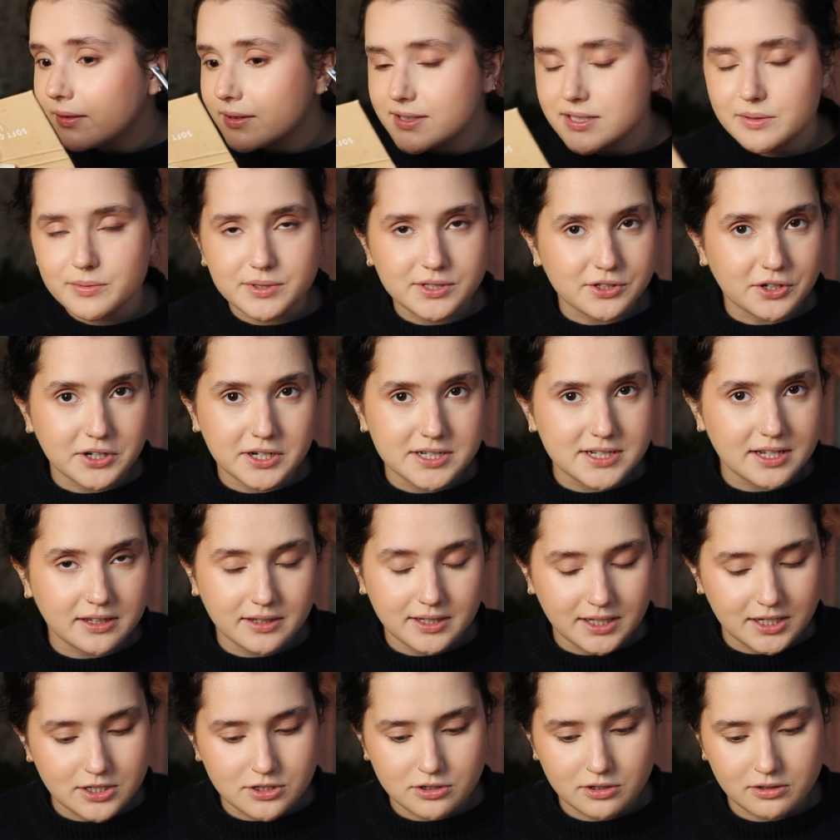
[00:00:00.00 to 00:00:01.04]
And so we started
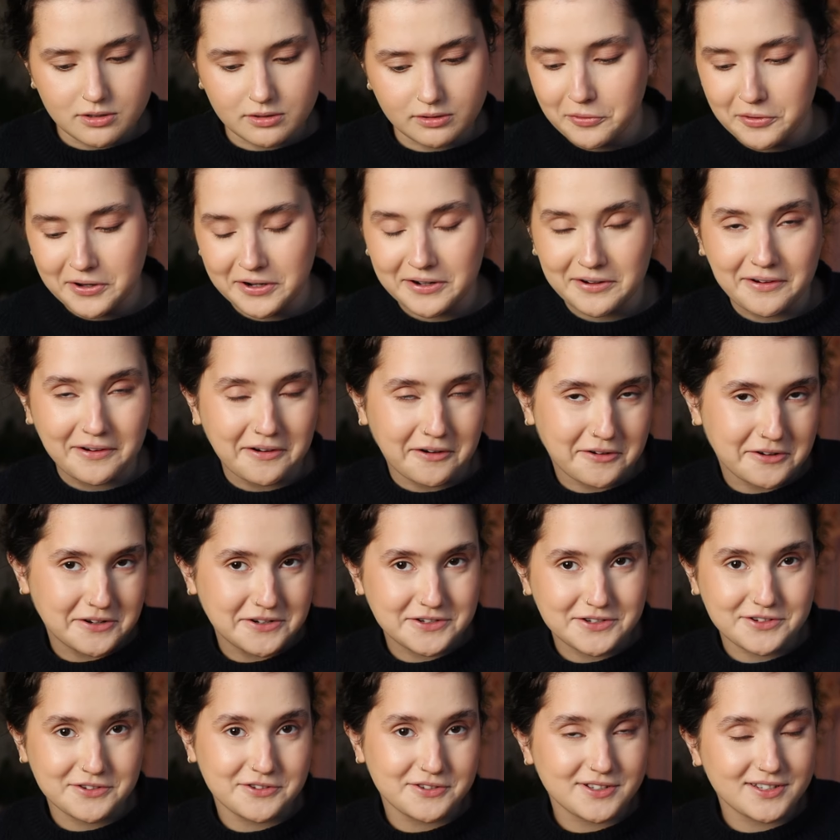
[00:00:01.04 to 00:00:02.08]
telling each other what are our
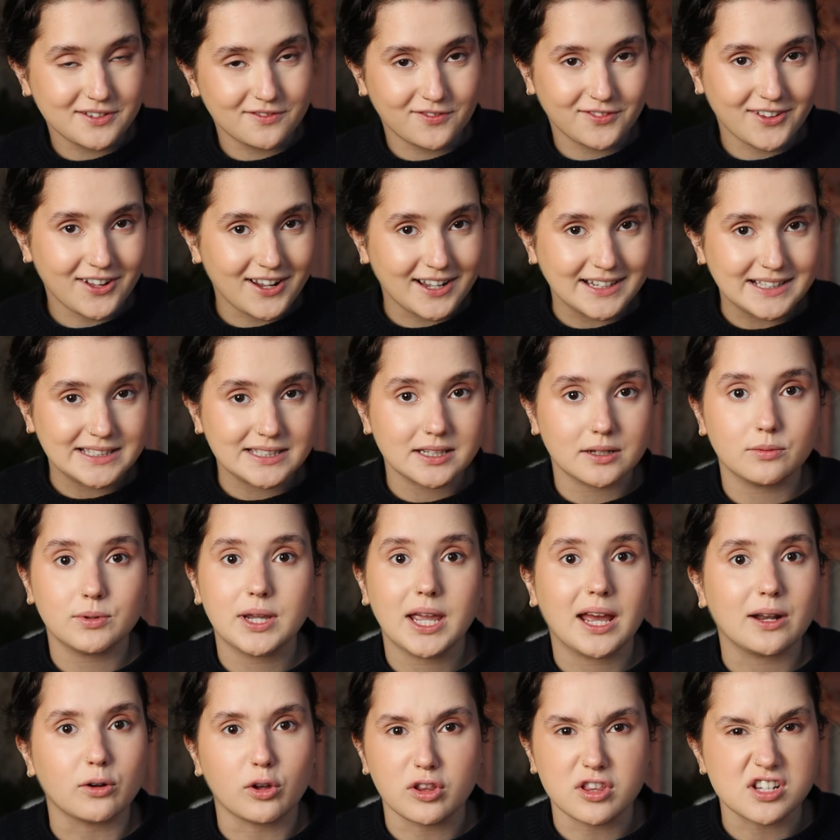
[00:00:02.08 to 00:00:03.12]
intrusive thoughts. And we
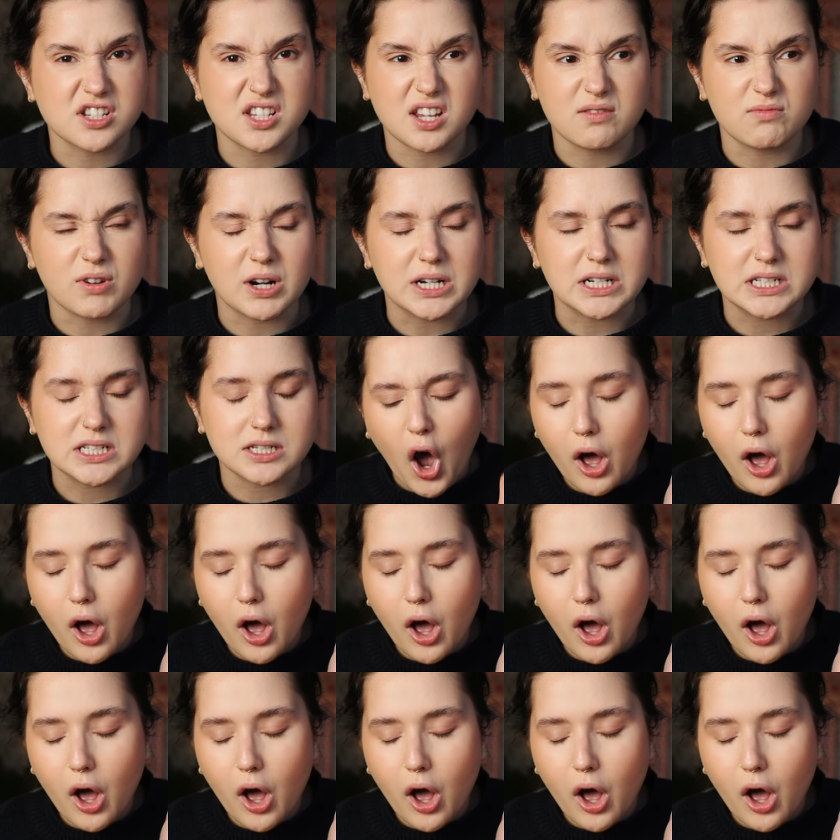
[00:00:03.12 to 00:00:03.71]
had all the same ones.